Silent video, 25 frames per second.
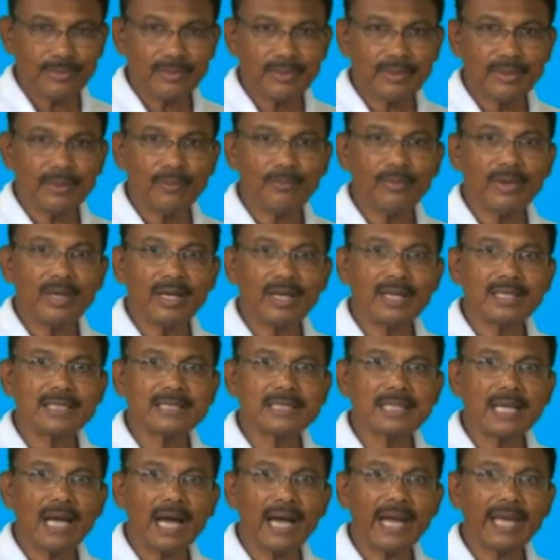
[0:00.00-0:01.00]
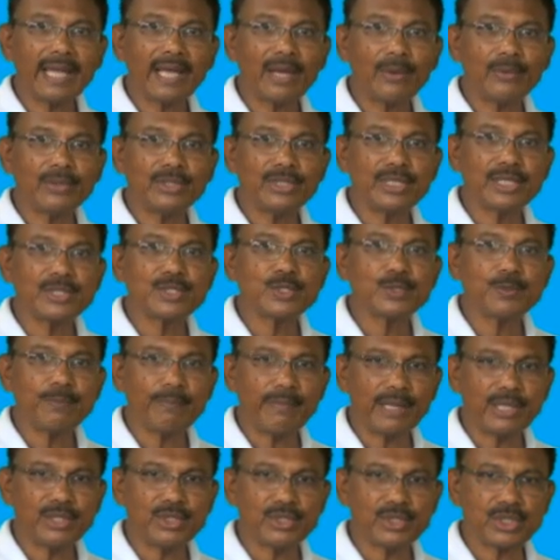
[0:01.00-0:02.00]
The words I have just
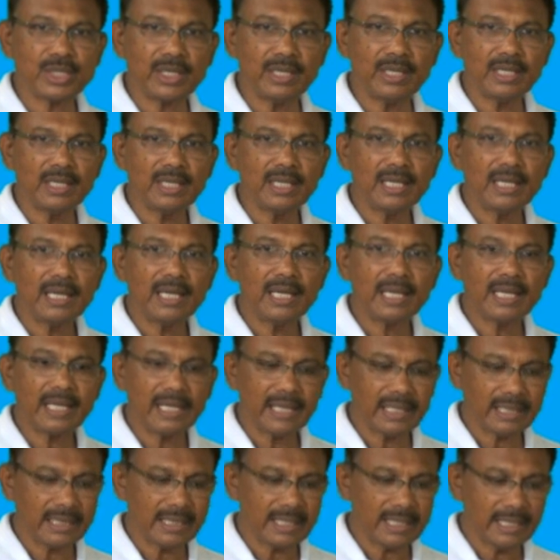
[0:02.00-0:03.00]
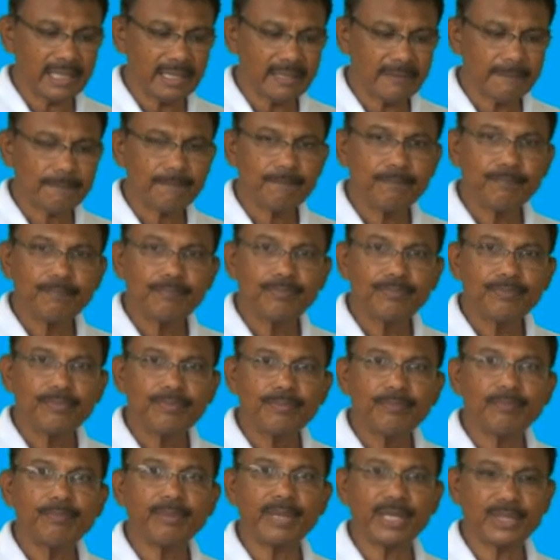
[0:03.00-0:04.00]
mentioned in the
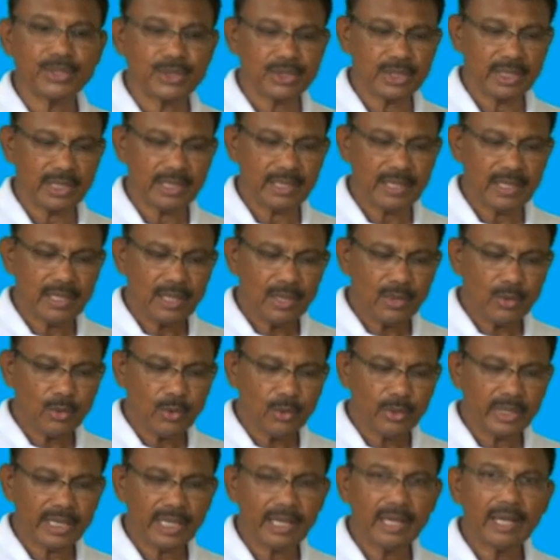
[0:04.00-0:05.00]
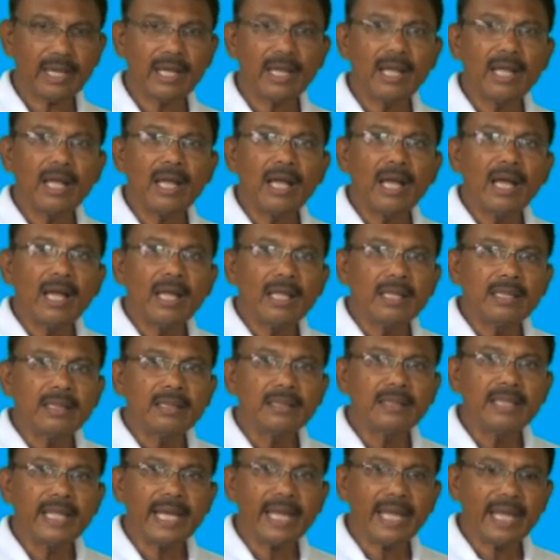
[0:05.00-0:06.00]
picture. Okay.
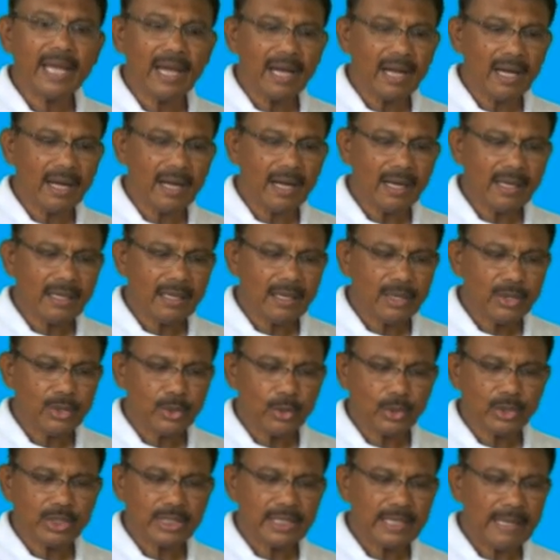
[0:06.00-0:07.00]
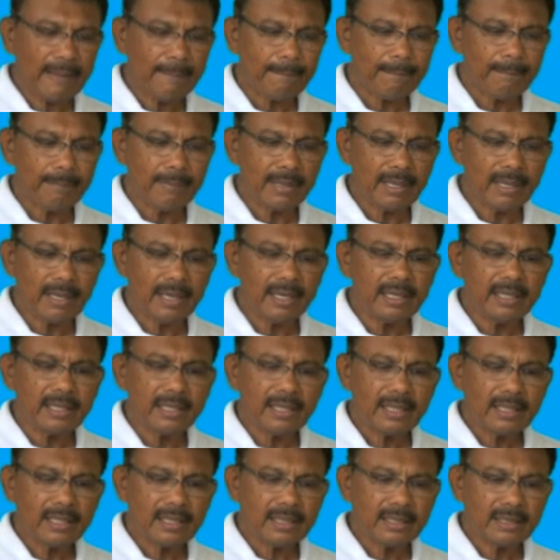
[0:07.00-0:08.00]
They are not numbered,
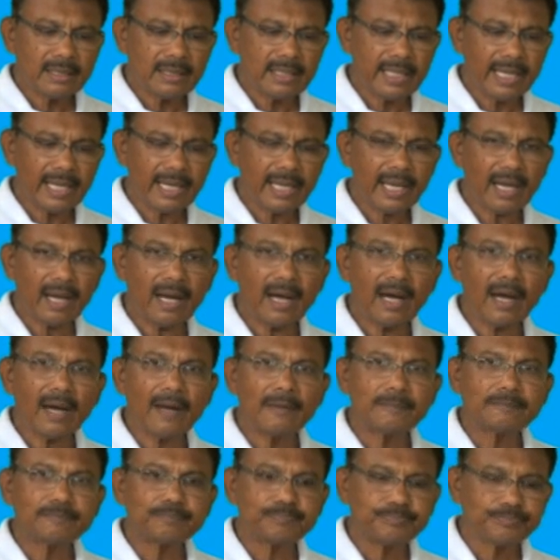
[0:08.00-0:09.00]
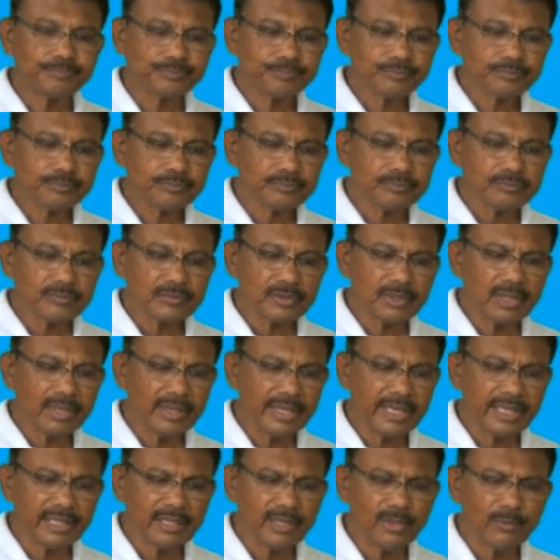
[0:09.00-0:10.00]
they are
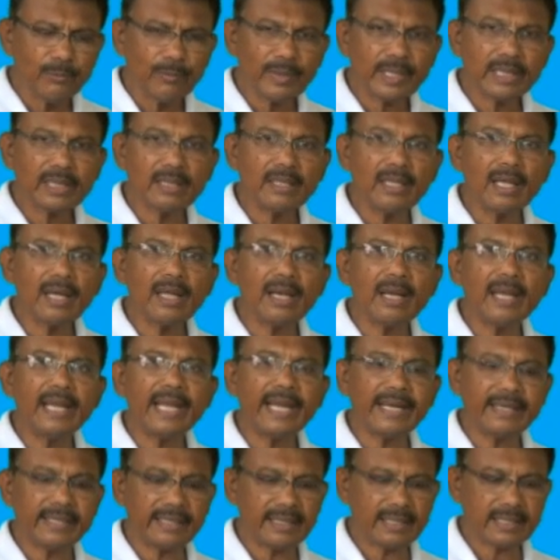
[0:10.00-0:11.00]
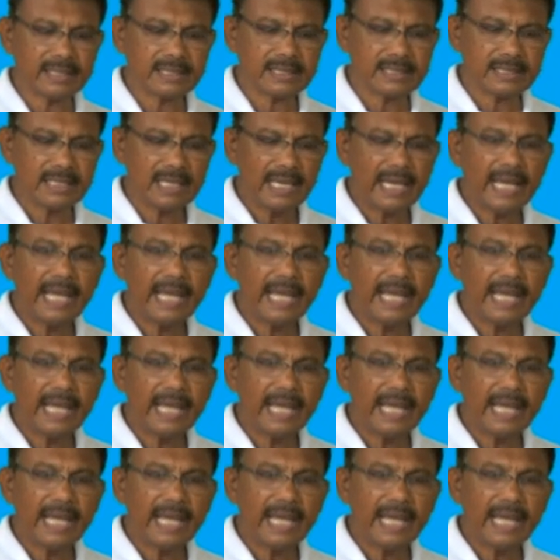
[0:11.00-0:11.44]
written with the letters.